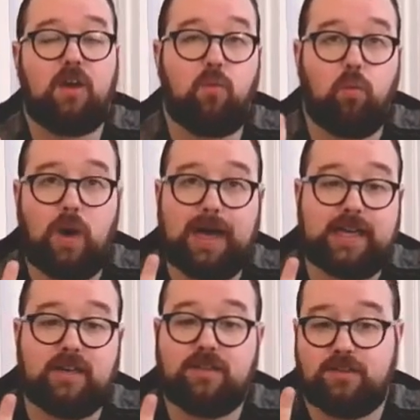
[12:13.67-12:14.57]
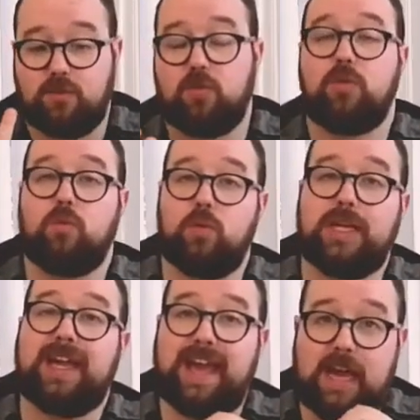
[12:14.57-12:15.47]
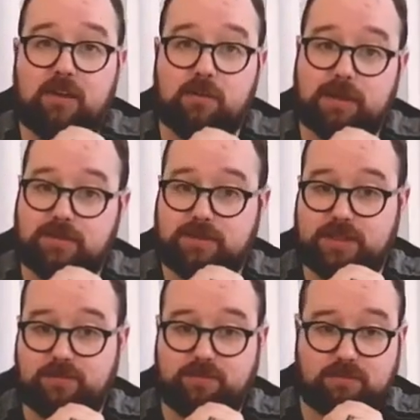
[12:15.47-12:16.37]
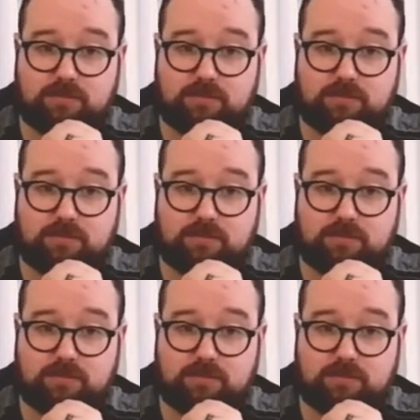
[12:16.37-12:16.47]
And why do we care about it?